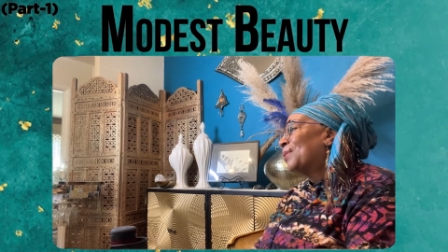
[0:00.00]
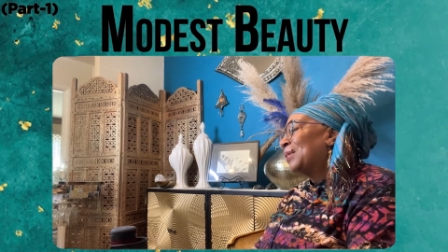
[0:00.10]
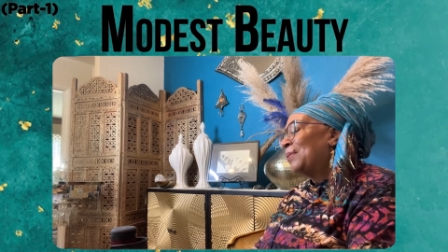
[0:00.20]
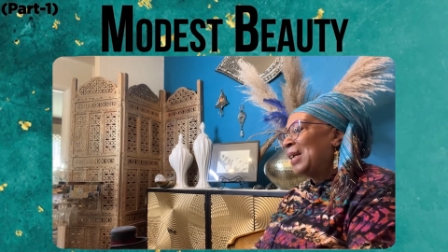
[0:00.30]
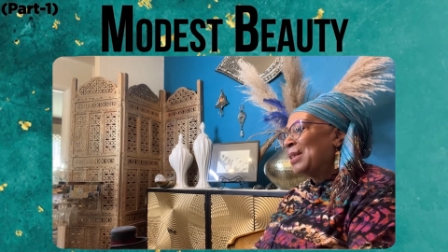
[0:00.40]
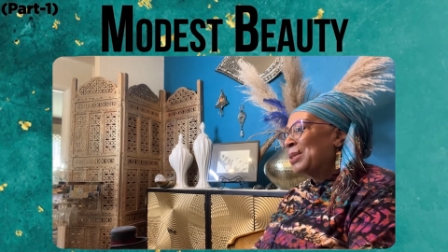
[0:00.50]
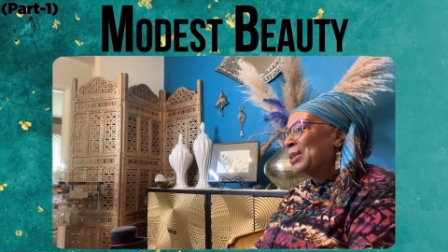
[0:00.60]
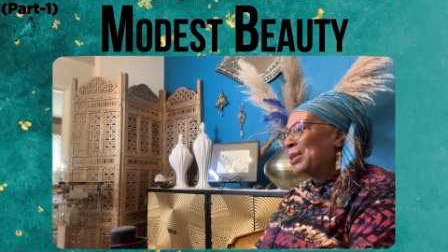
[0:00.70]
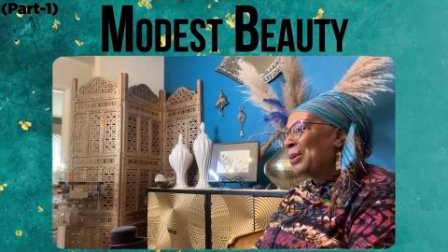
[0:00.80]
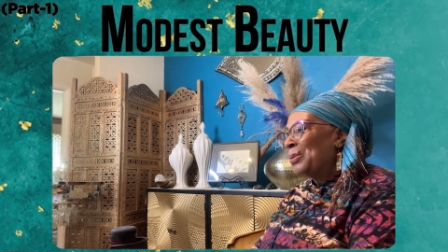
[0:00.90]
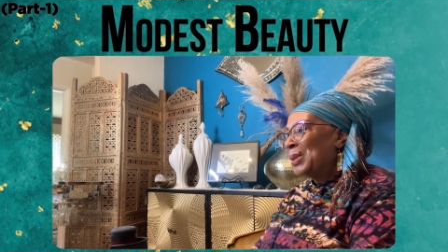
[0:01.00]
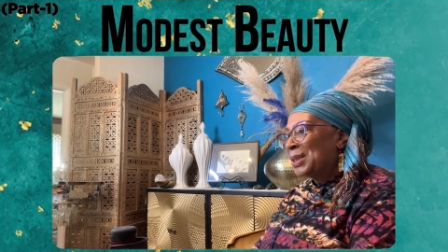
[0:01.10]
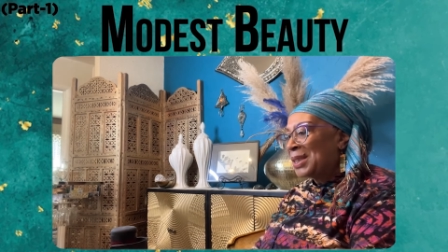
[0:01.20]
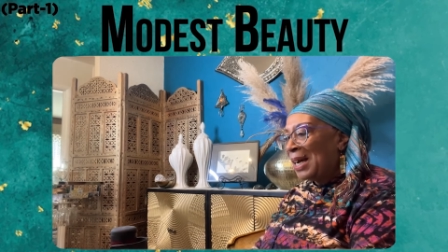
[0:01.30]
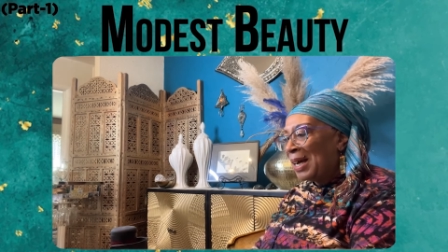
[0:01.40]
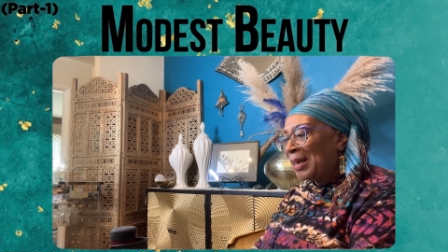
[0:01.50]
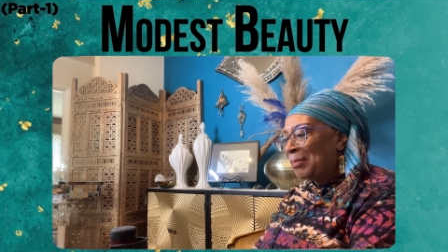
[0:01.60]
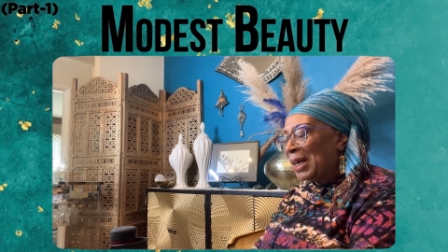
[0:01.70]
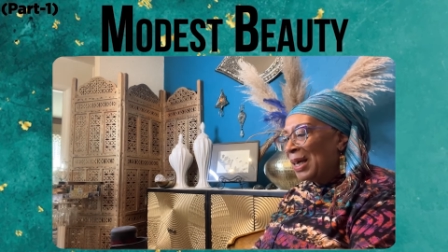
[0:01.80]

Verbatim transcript: for the fashion show, which time